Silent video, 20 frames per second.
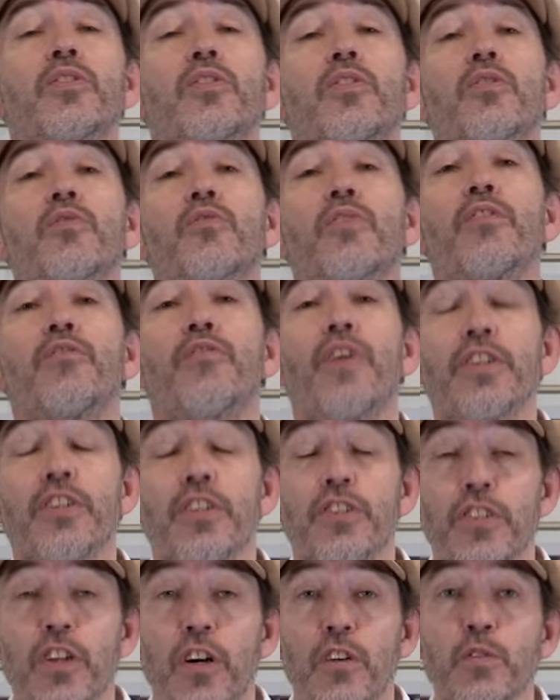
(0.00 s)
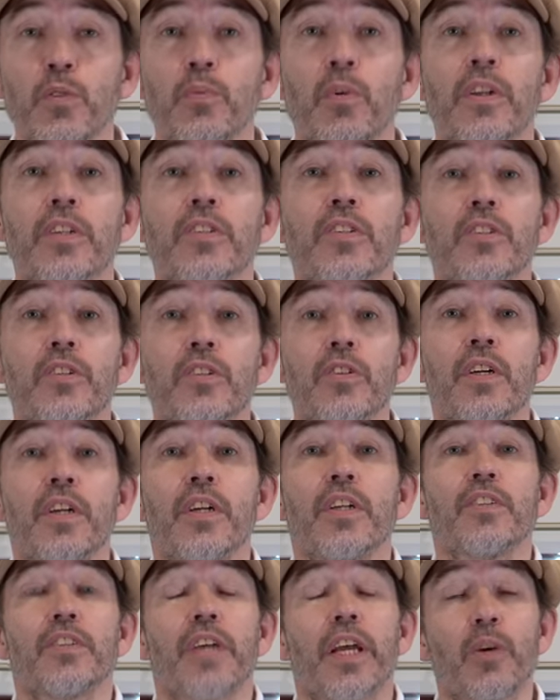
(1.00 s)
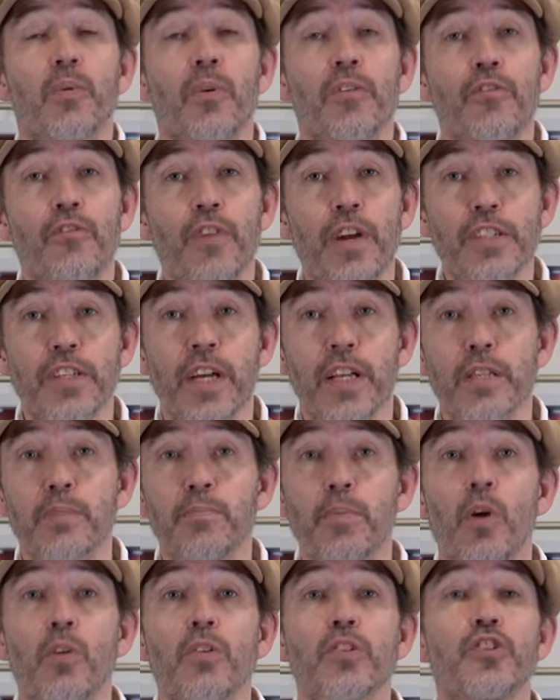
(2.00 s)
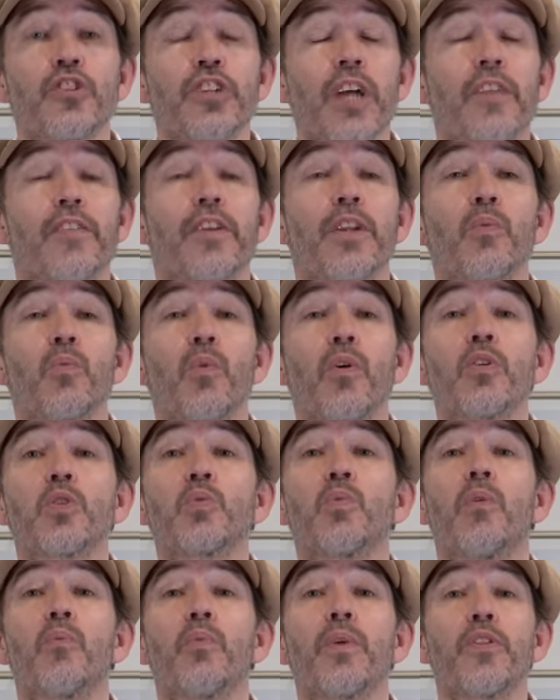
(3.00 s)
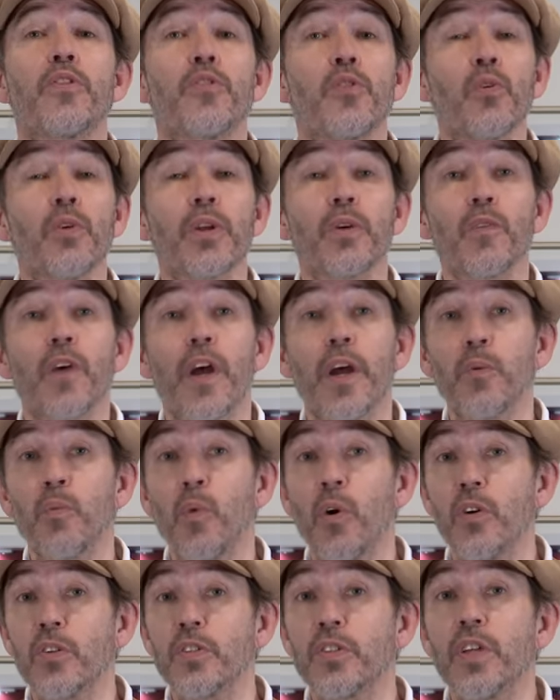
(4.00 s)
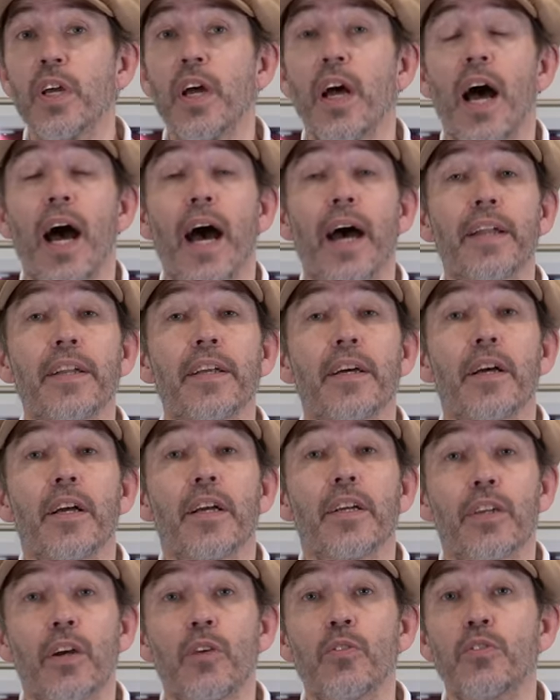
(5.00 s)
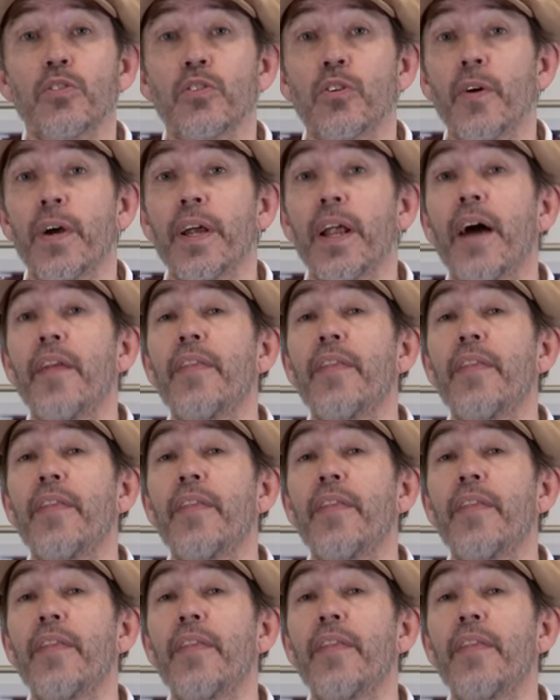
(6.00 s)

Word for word: to refresh ourselves. We wanted to take one fresh out of the box, check that it was what we thought it, it was, and go through it.